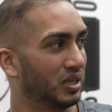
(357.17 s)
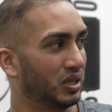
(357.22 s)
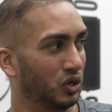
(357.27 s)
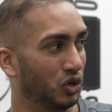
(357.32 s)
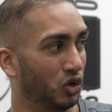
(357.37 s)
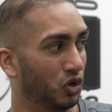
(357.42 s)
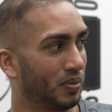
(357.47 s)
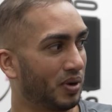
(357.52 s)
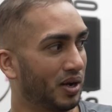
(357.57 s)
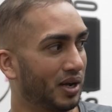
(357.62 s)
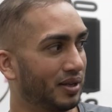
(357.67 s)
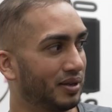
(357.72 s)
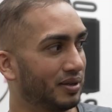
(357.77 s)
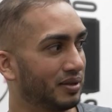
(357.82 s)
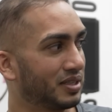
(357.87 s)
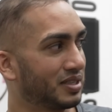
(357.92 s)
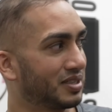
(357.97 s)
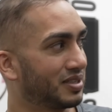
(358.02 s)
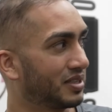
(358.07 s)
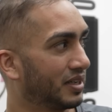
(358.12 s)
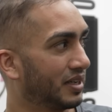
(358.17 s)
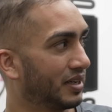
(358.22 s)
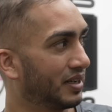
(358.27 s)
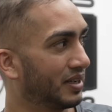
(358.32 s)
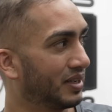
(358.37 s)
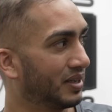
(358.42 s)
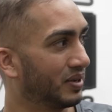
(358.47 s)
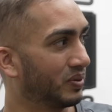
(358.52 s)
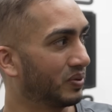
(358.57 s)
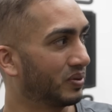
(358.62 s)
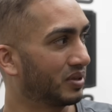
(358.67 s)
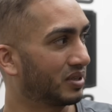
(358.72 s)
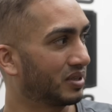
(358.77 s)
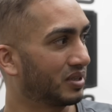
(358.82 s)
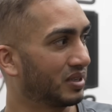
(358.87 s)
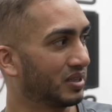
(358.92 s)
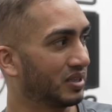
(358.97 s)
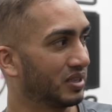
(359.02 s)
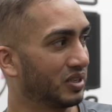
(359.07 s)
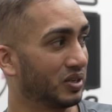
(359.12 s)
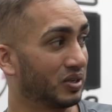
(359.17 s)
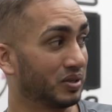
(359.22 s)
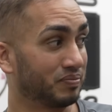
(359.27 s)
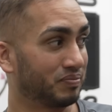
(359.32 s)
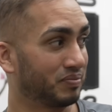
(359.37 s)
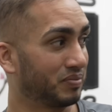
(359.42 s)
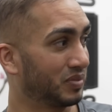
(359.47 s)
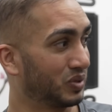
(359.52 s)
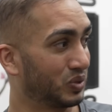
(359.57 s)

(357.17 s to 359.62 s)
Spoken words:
low mileage, and you know,